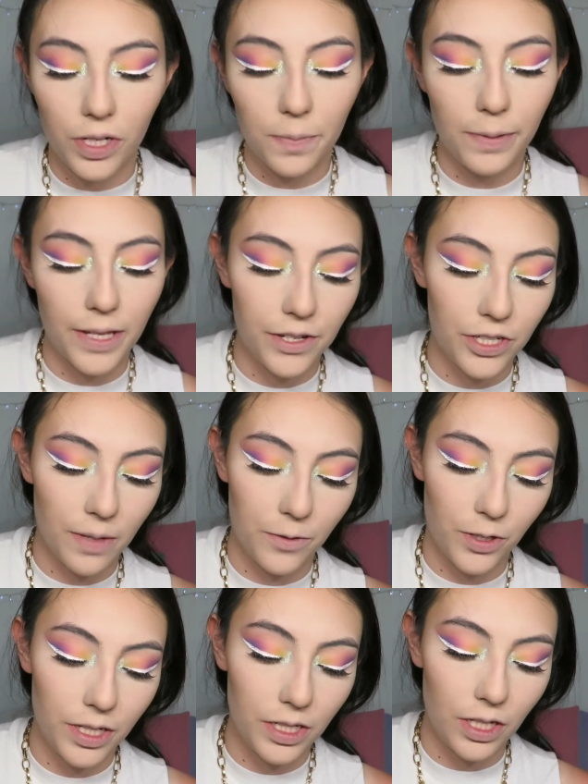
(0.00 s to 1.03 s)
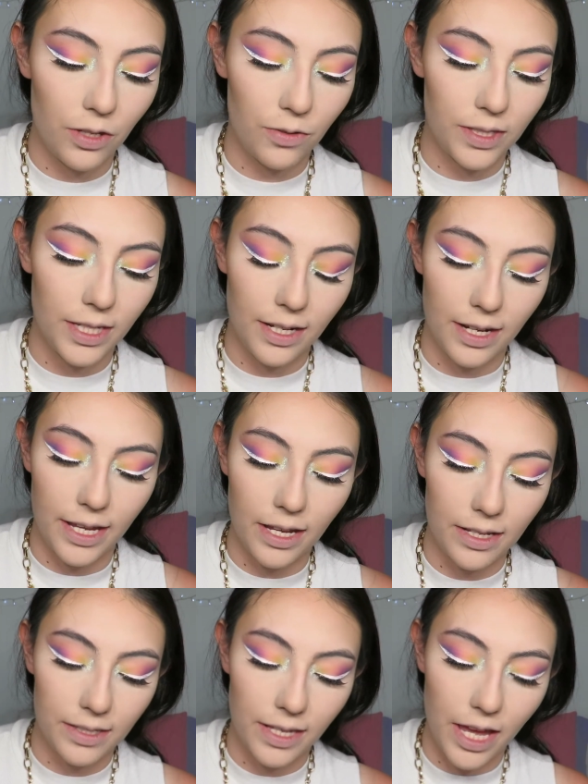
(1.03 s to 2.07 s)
For blush, I'm going to use the NYX